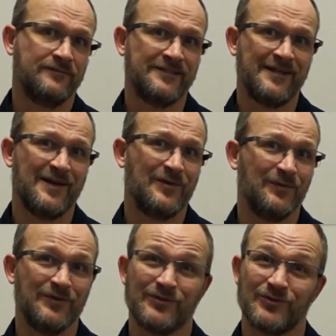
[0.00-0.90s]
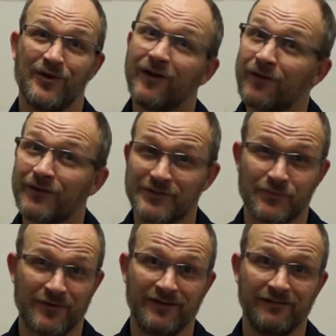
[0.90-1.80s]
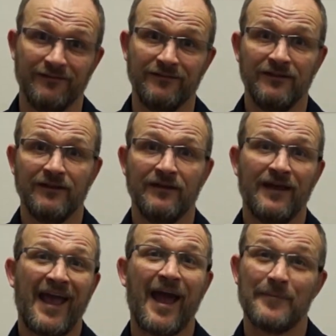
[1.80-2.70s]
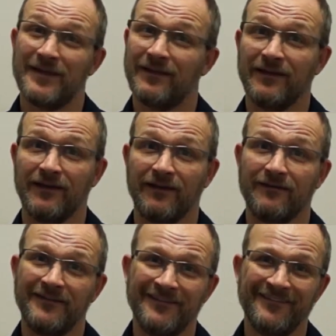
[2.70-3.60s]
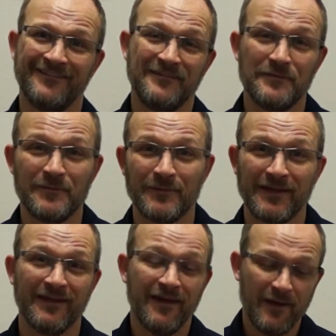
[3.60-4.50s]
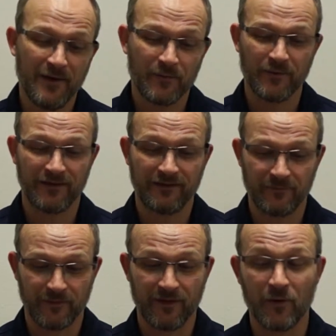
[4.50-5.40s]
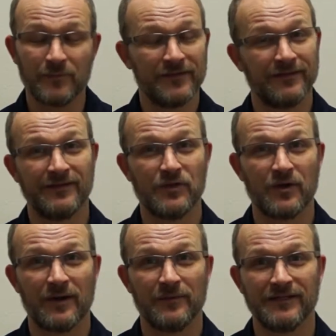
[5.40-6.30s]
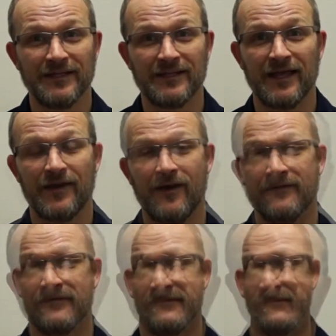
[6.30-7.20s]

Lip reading: So the struggle is real. Happy cleaning. we hope that you're able to get that off.